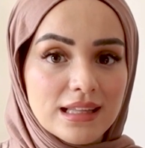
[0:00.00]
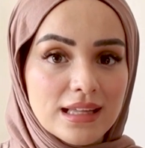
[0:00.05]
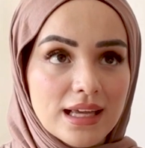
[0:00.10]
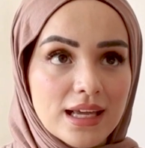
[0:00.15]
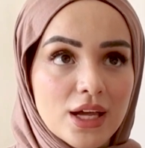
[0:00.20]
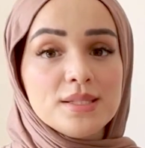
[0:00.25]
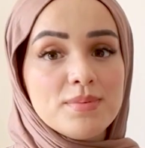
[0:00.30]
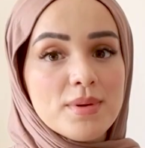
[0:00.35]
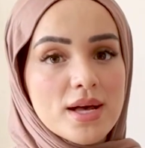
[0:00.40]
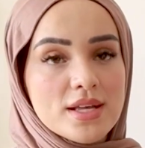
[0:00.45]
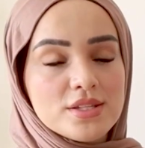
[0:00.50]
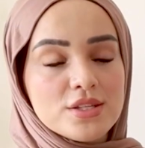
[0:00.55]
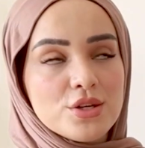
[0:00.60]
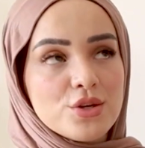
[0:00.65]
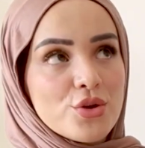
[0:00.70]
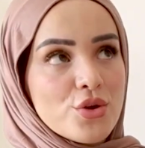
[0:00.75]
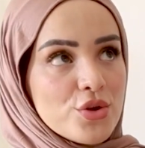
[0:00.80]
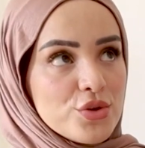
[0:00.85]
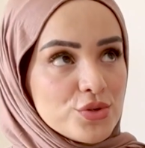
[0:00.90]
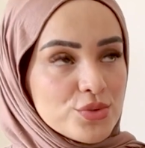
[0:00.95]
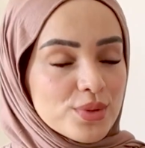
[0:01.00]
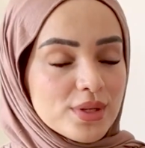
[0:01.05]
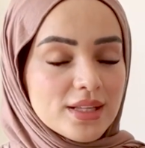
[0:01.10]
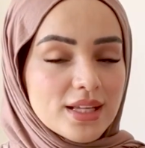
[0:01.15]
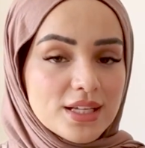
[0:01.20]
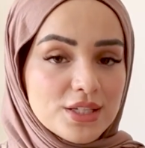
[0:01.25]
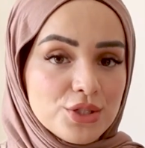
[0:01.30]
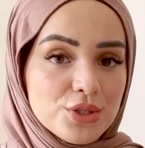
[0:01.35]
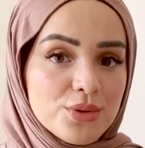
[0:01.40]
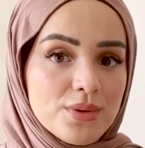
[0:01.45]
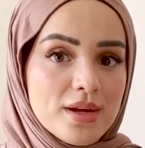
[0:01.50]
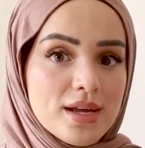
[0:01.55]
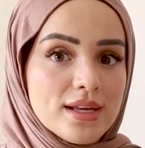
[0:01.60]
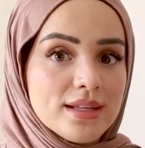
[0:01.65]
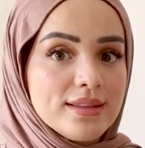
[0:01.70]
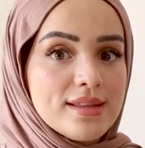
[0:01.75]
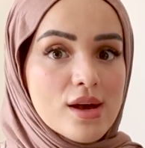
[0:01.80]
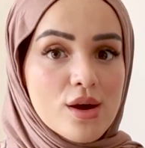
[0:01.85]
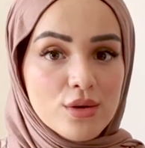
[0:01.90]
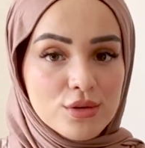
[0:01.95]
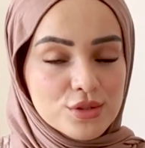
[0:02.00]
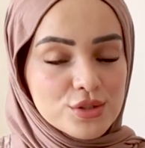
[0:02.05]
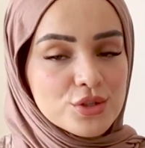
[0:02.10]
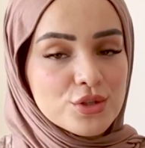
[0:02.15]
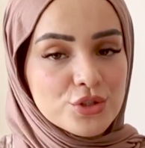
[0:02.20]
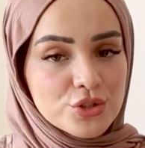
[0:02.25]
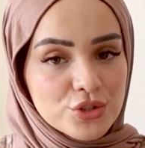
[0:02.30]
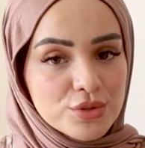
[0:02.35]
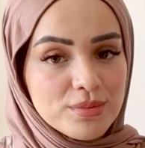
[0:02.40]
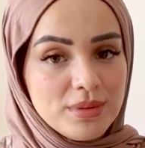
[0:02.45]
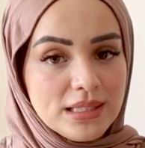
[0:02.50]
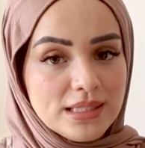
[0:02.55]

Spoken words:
think this person knows what they're doing, they're on social